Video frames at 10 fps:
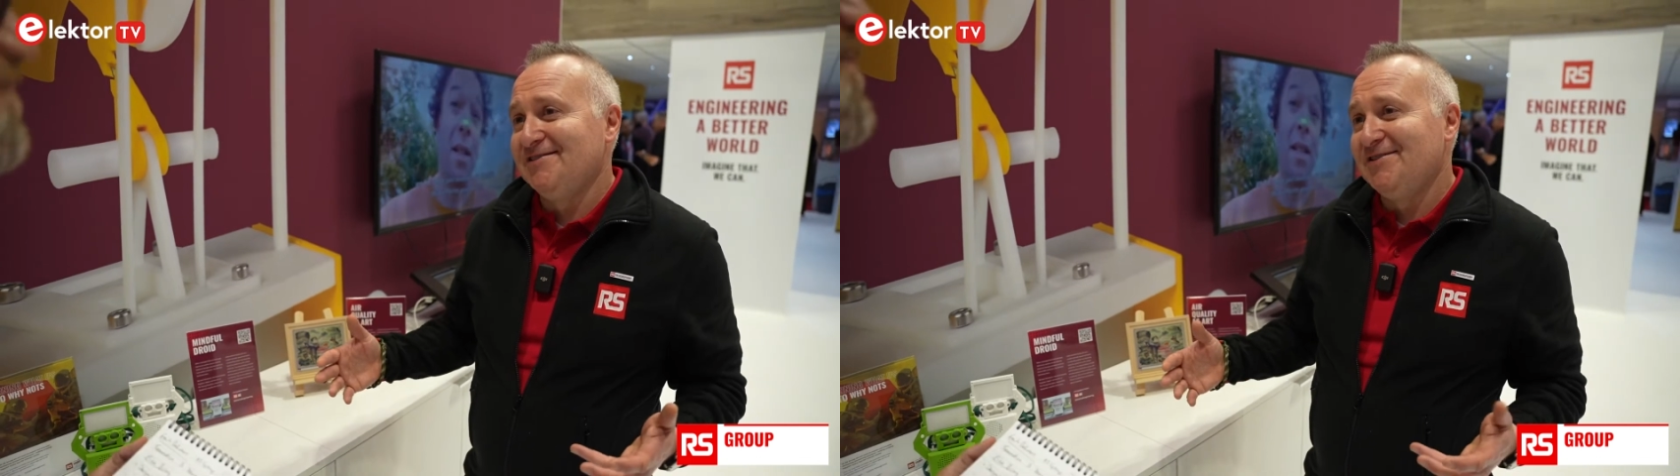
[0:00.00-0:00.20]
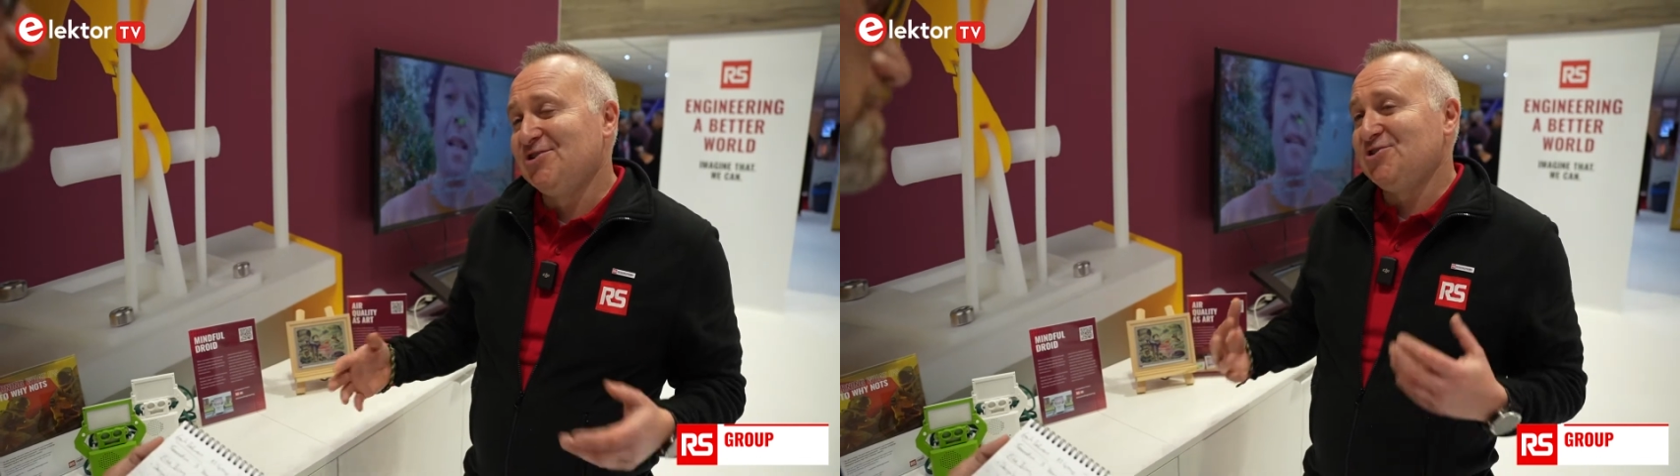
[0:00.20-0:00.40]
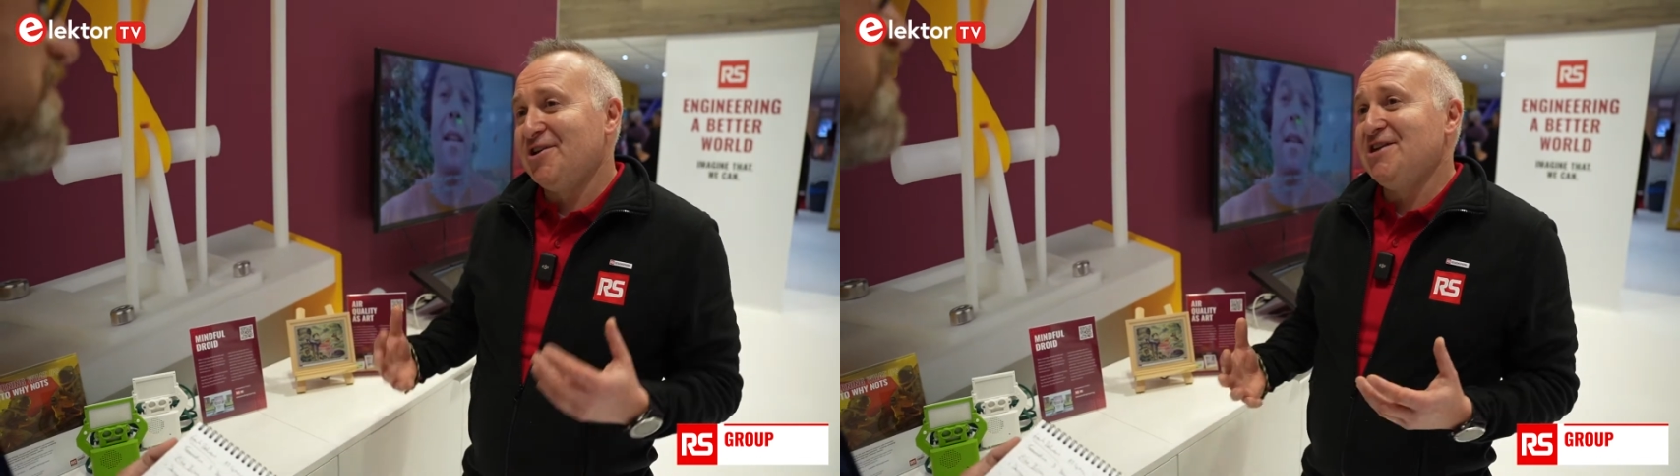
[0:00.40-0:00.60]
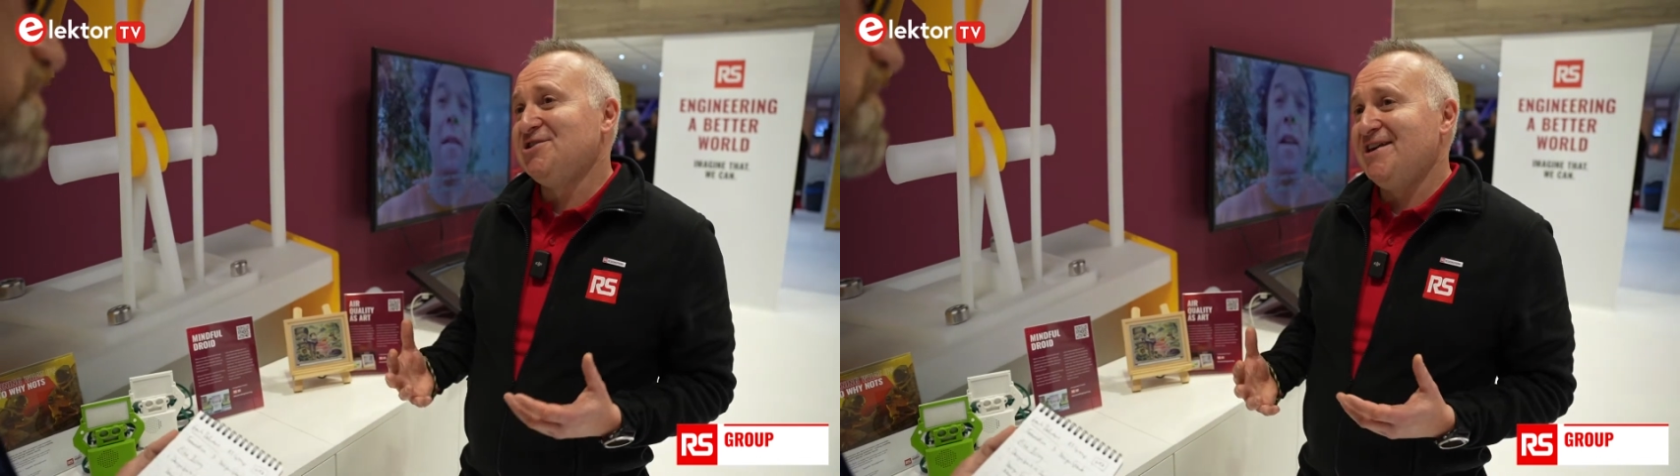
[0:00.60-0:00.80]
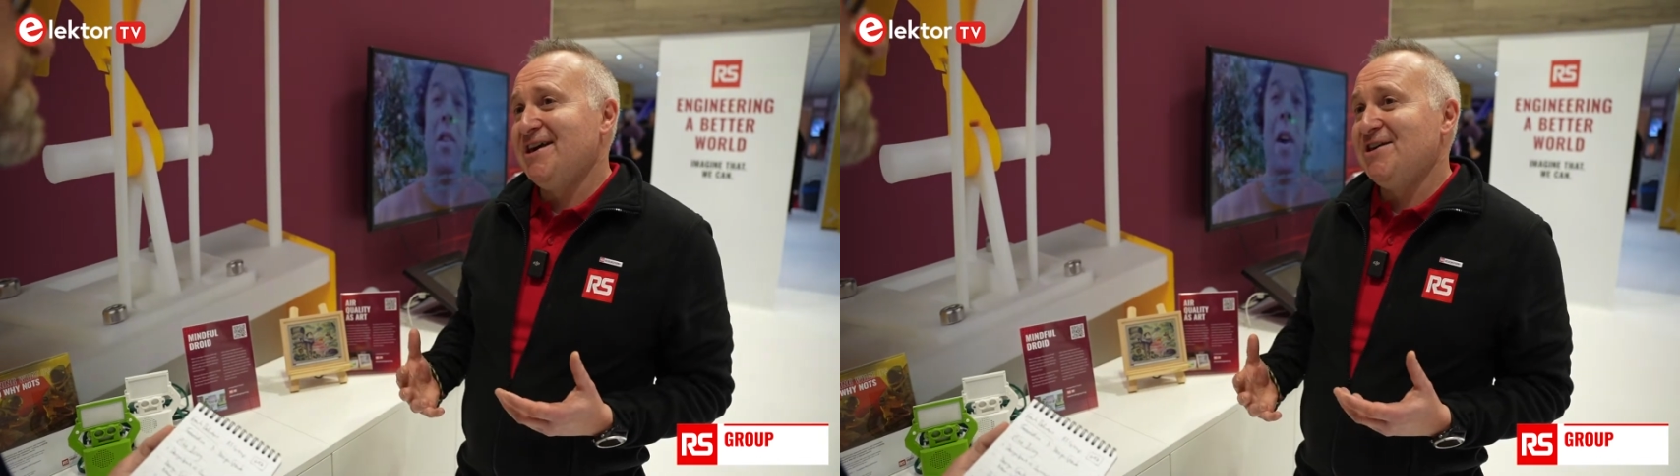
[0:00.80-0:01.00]
So design
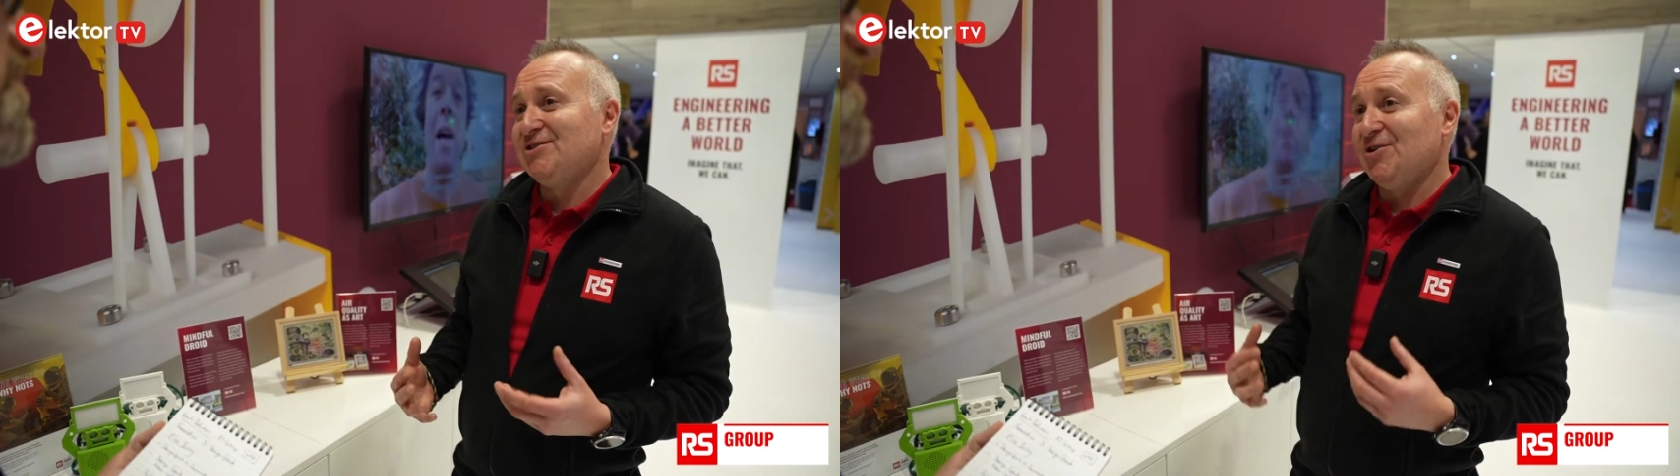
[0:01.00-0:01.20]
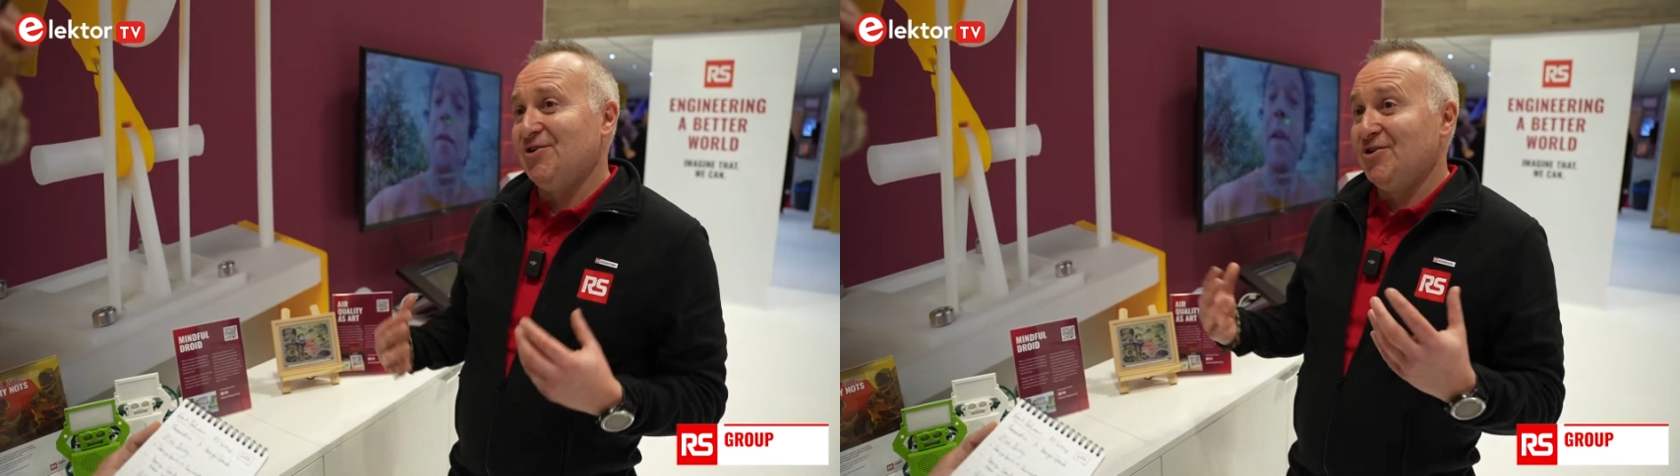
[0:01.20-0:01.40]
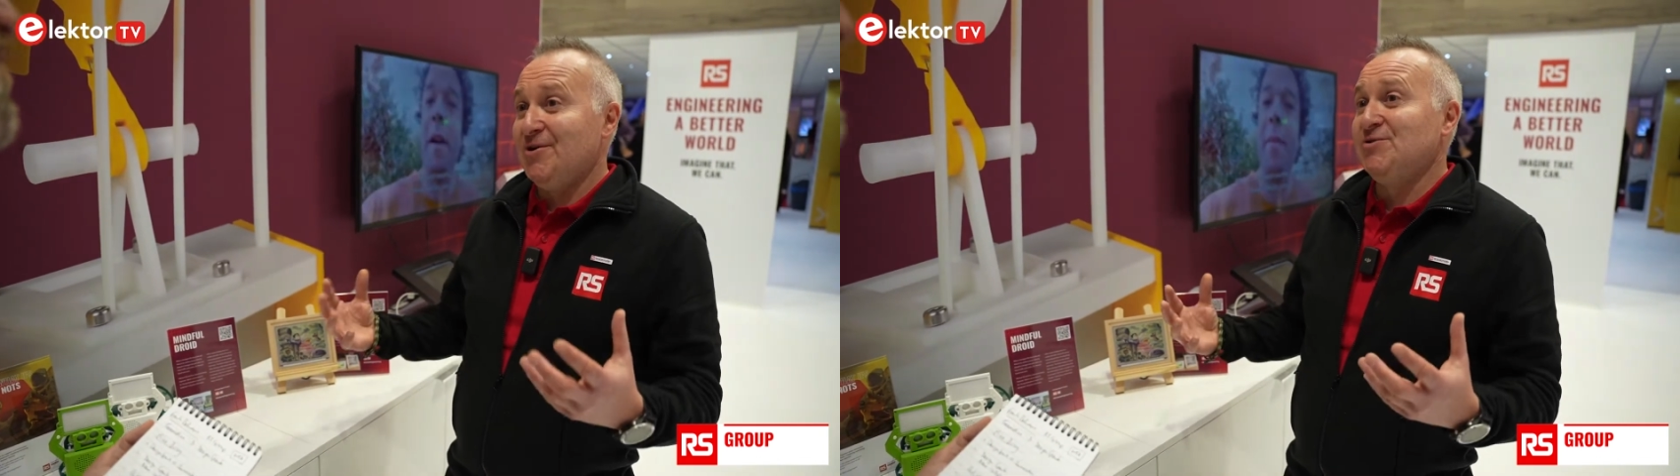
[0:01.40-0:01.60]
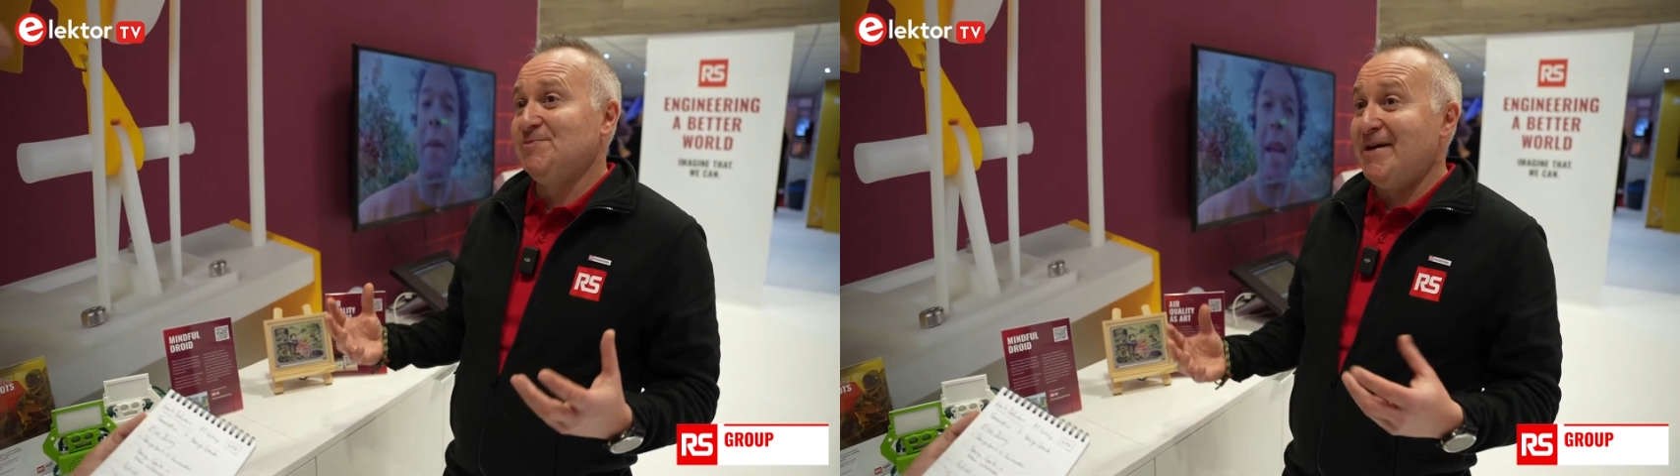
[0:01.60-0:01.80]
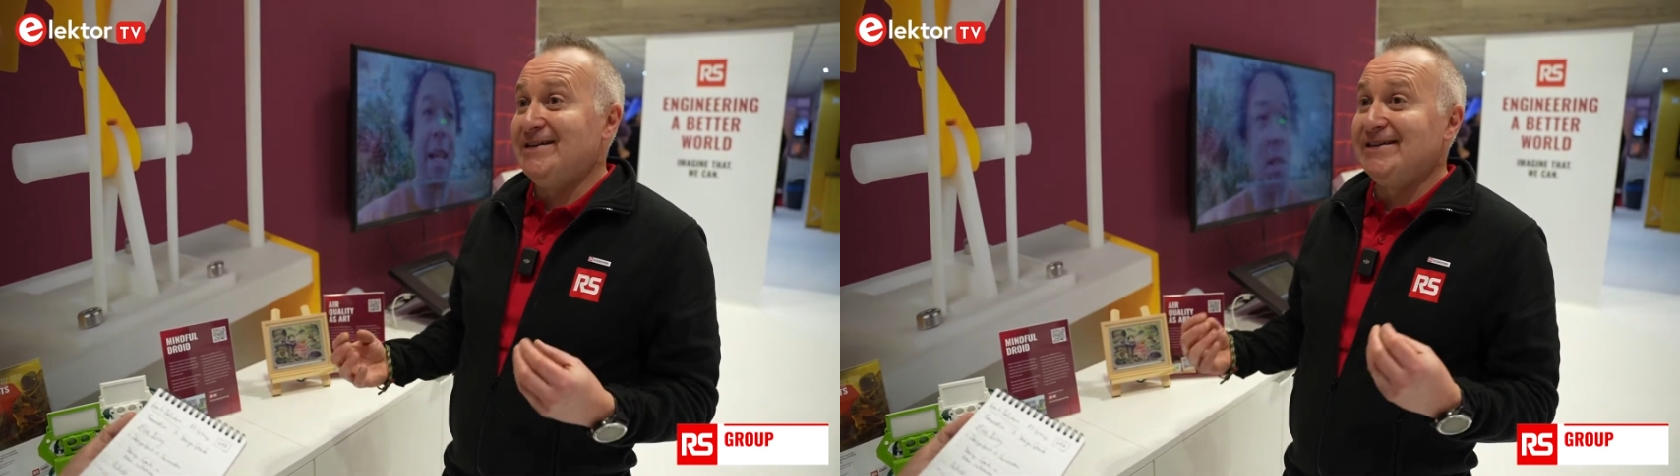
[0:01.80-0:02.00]
engineers are
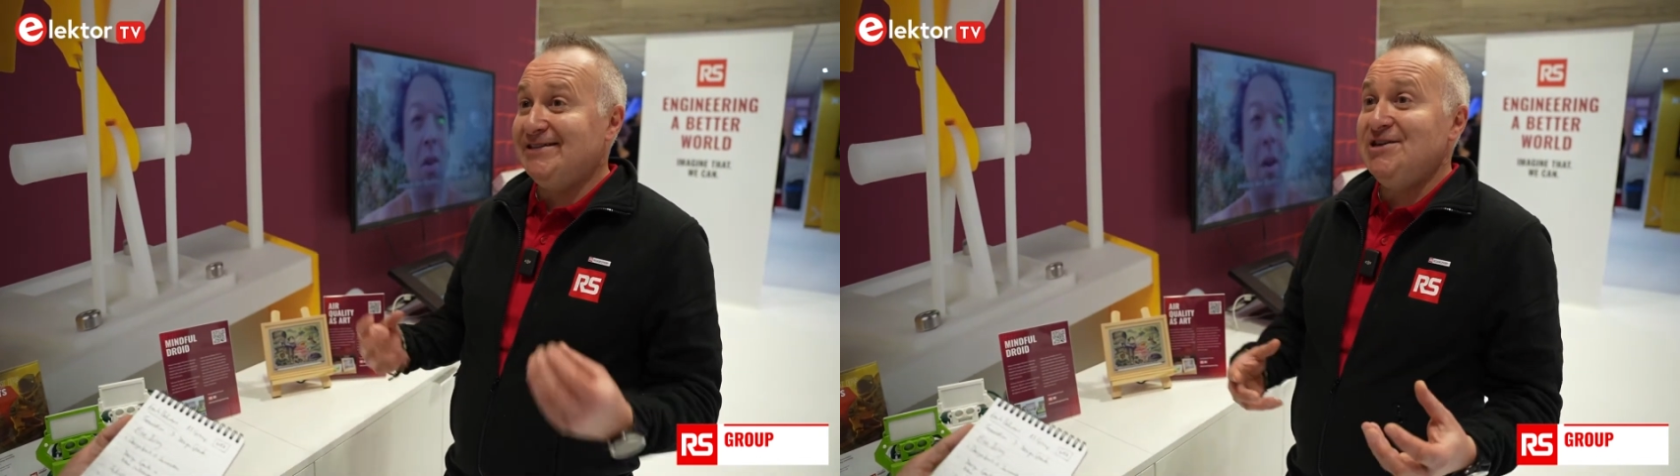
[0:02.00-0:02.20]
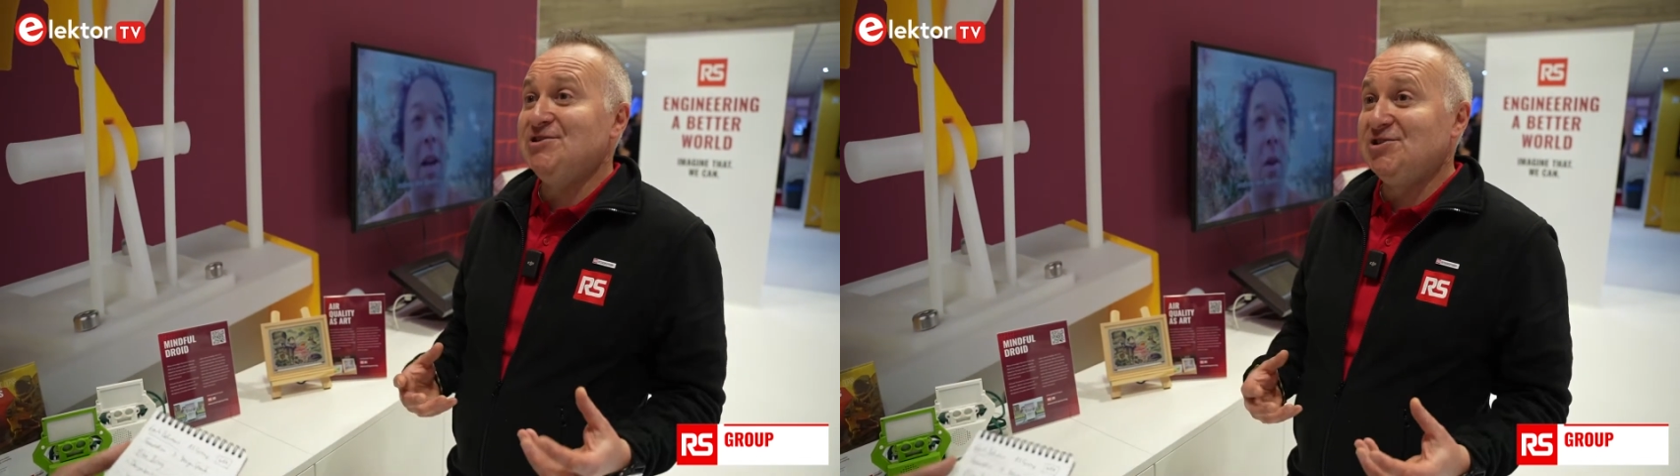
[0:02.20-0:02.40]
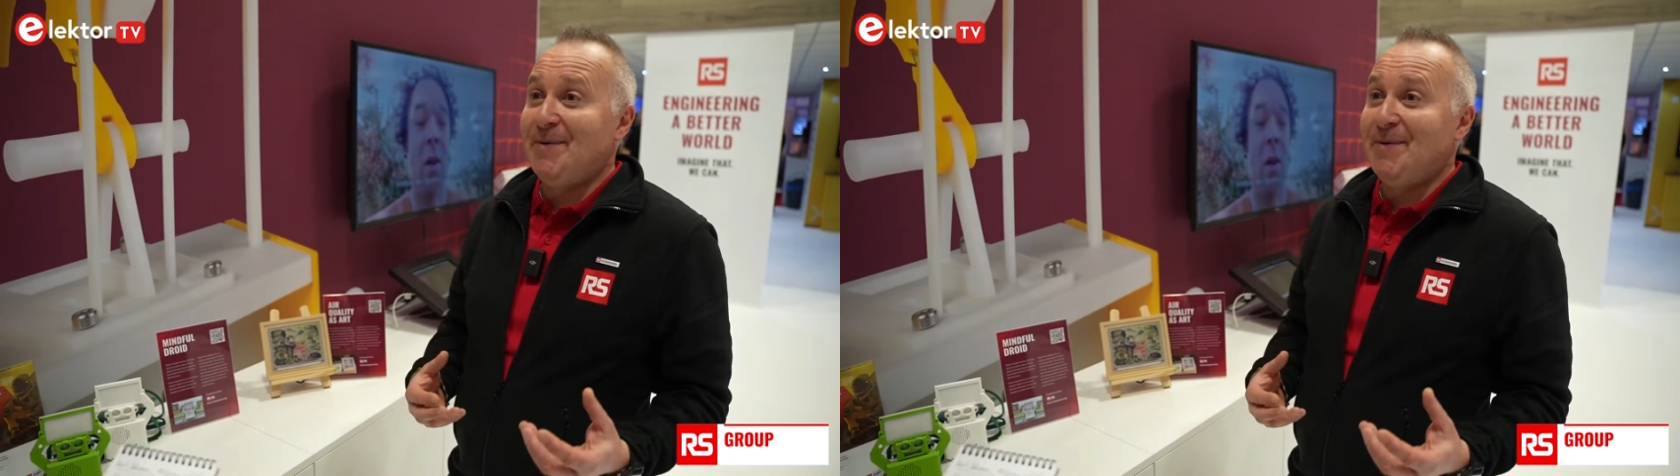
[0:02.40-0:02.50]
those making decisions